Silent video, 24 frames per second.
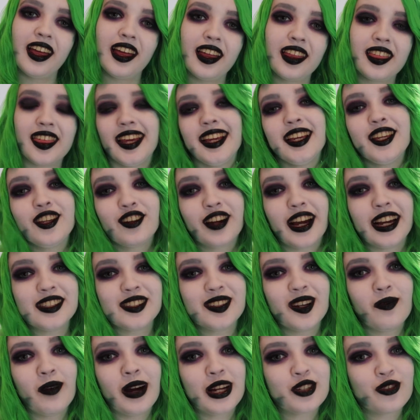Thank you guys so
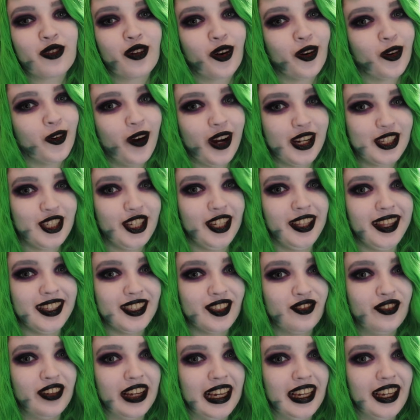much for watching this
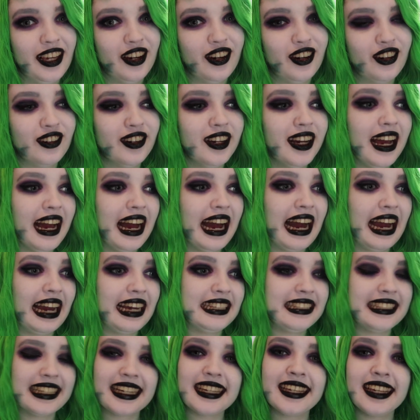video. I
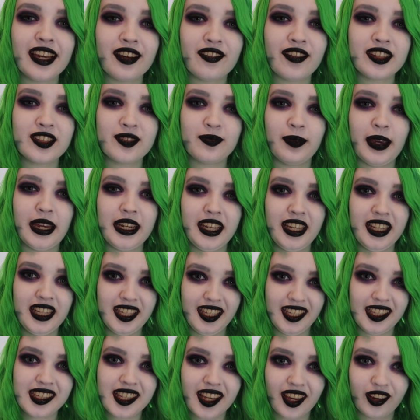didn't give as many
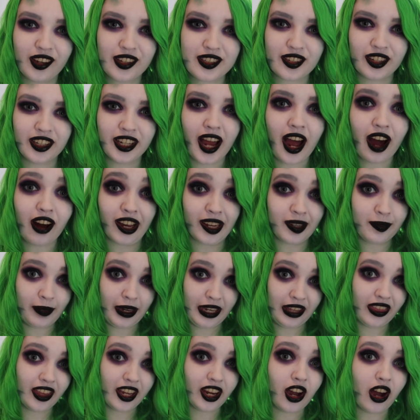details on how I made
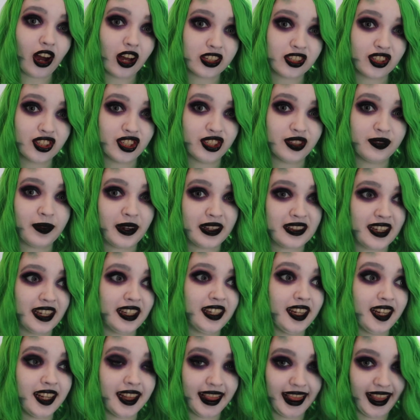the costume as I
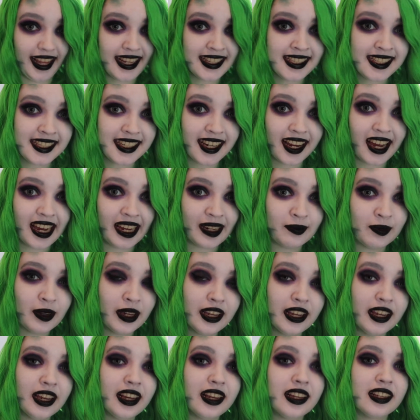did last time,
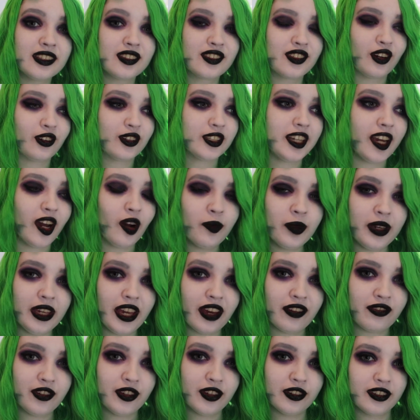so tell me
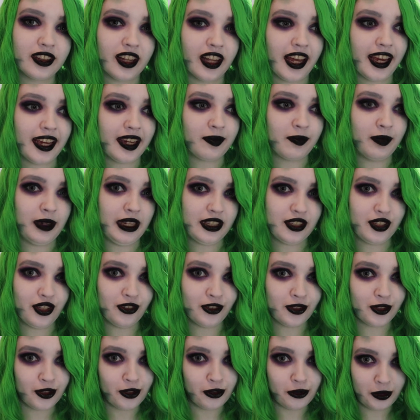if you'd like me to
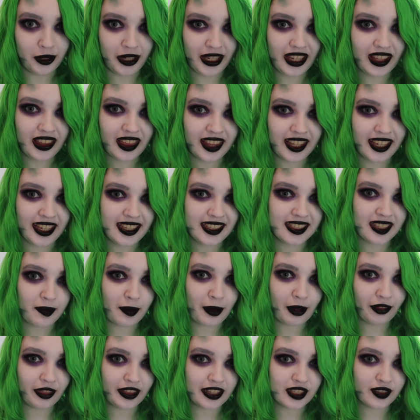tweak things
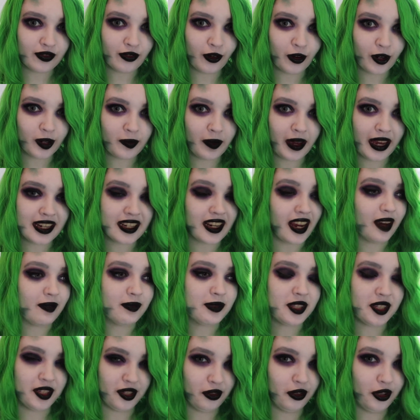about this format. I'm
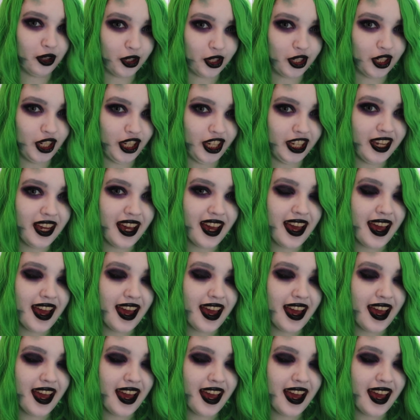still learning.